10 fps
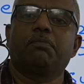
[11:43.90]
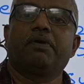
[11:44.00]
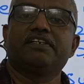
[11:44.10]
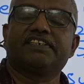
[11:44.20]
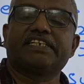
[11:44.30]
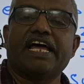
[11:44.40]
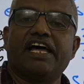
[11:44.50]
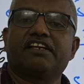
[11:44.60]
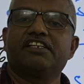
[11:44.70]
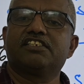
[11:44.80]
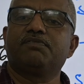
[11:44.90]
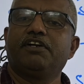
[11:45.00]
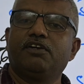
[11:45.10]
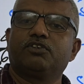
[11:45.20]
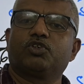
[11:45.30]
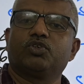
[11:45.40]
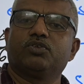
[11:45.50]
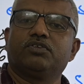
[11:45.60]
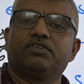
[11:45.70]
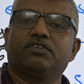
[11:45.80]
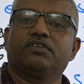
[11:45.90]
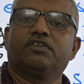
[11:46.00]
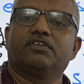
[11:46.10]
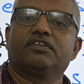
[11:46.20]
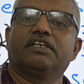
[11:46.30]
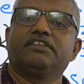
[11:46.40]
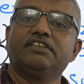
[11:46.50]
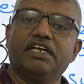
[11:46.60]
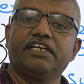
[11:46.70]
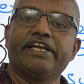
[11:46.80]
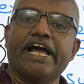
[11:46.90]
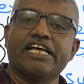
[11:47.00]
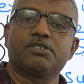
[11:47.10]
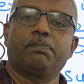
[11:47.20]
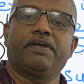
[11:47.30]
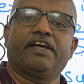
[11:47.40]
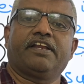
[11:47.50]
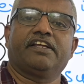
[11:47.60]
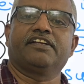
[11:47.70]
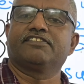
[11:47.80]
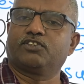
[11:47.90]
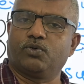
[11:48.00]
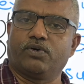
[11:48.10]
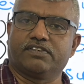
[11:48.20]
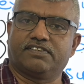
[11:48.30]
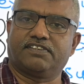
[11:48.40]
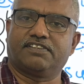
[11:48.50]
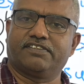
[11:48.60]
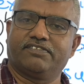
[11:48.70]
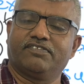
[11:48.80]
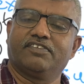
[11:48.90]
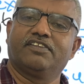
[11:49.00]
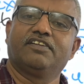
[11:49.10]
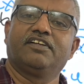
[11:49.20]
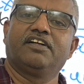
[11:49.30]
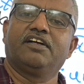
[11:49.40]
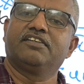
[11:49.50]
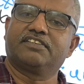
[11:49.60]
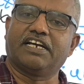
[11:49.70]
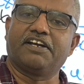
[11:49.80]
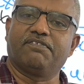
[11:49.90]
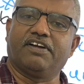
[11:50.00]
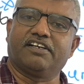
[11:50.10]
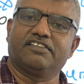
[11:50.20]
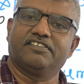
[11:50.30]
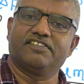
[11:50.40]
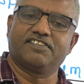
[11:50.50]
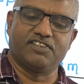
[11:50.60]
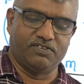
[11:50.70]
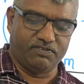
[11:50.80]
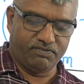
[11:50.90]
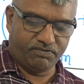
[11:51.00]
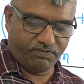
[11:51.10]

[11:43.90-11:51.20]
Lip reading: Please share this video to the JEE aspiring students. Study well. See you.